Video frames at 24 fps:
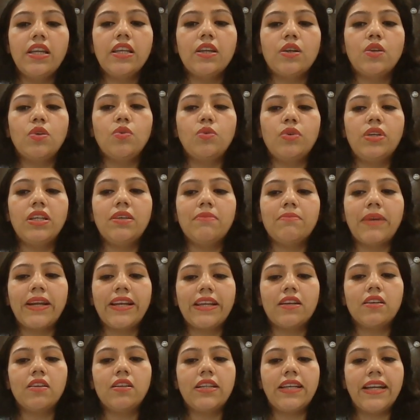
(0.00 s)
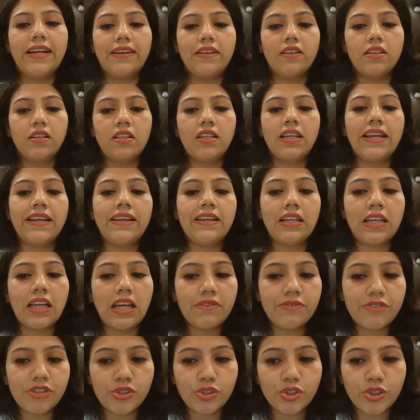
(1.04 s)
including medical, dental, and
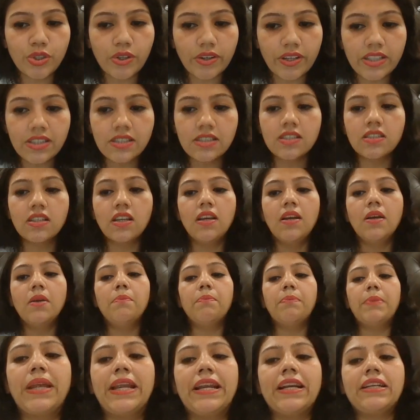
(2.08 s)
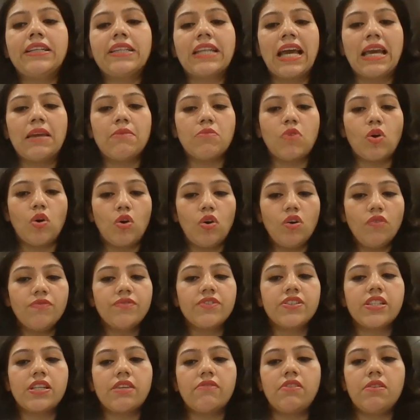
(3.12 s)
life insurance, paid time
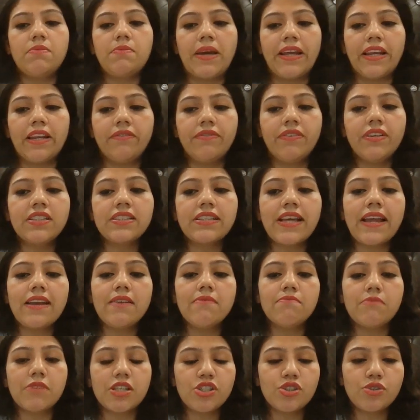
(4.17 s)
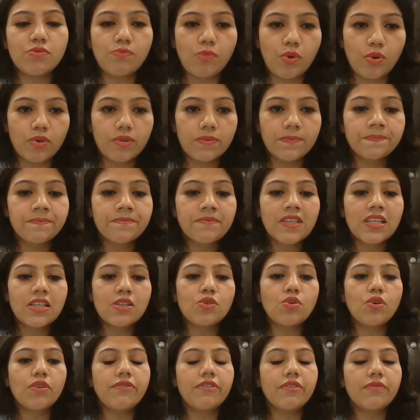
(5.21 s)
off, travel benefits, and much more.
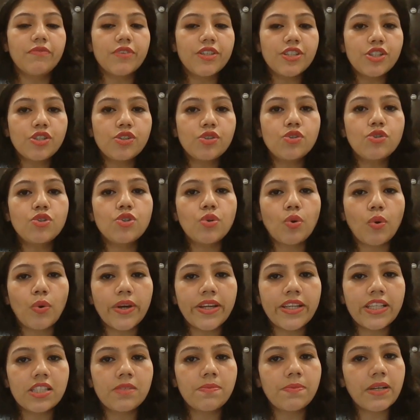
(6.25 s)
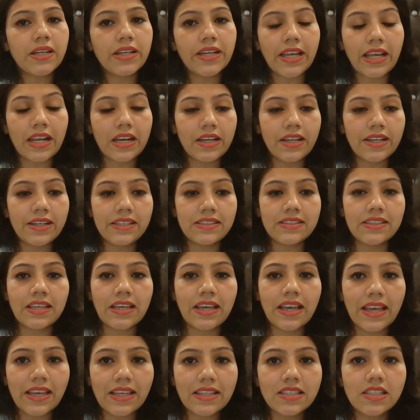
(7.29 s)
So if you wish to join Spirit Airline as
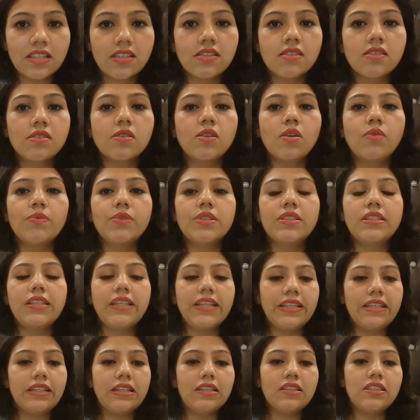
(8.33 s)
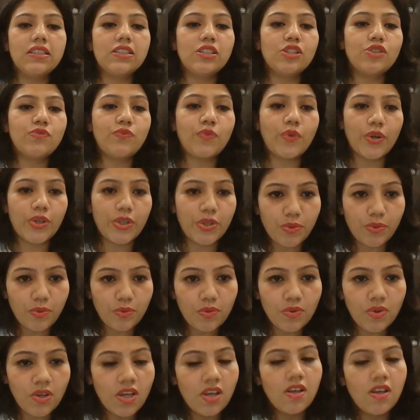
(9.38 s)
a guest service leader, this is for
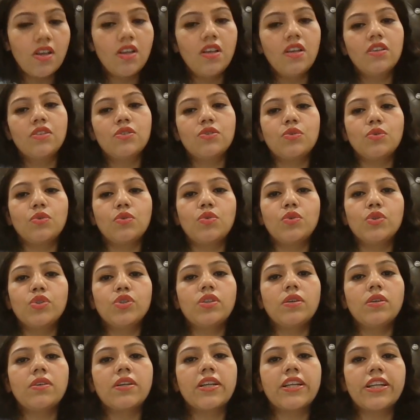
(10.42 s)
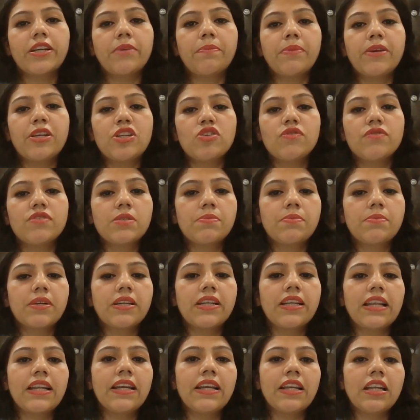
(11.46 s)
you. So go to the career page of
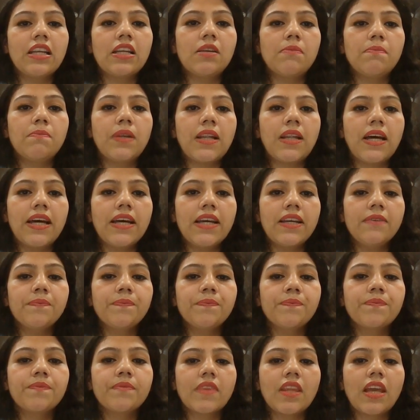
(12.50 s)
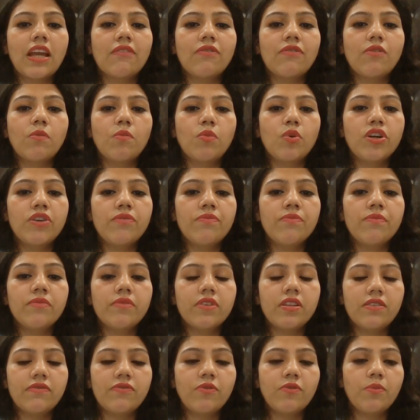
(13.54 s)
Spirit Airline and apply. And for more
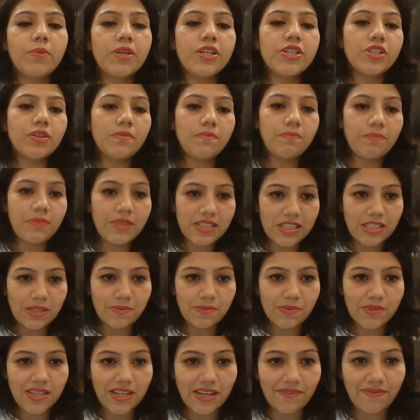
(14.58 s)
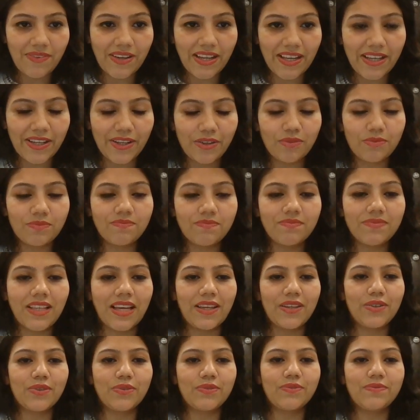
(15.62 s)
information, please subscribe Flying Crew.
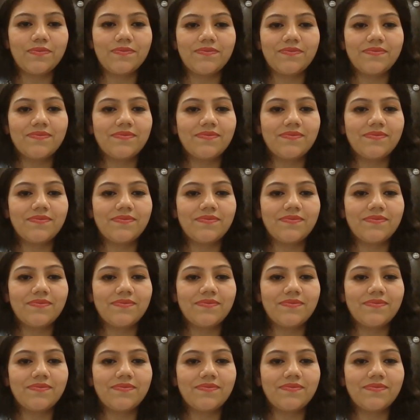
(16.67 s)
Thank you.